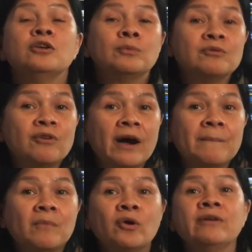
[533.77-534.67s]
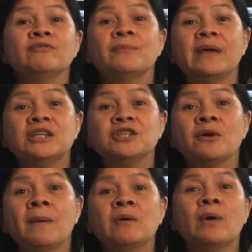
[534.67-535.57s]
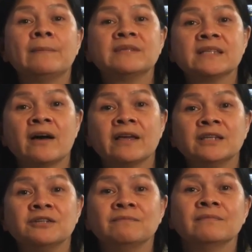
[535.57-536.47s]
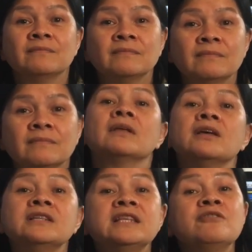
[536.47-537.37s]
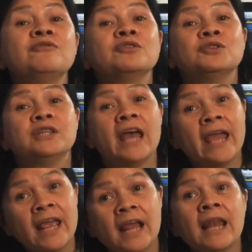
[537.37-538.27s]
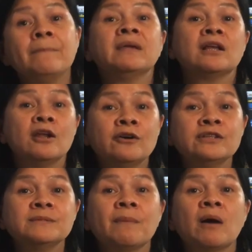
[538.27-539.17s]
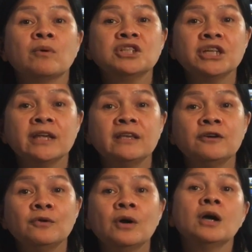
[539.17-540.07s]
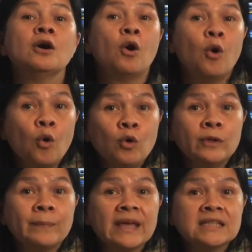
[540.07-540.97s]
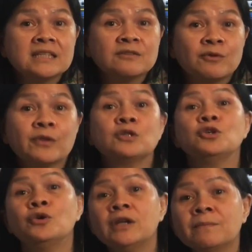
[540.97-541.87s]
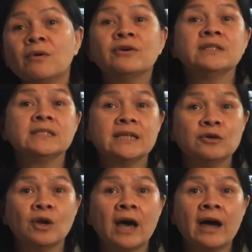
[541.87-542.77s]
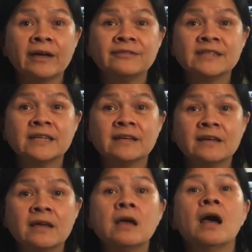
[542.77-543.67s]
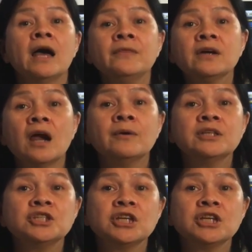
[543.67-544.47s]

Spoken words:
You will find more information on my website. So for today, let me close by wishing you all the best for the turning points in your lives and the courage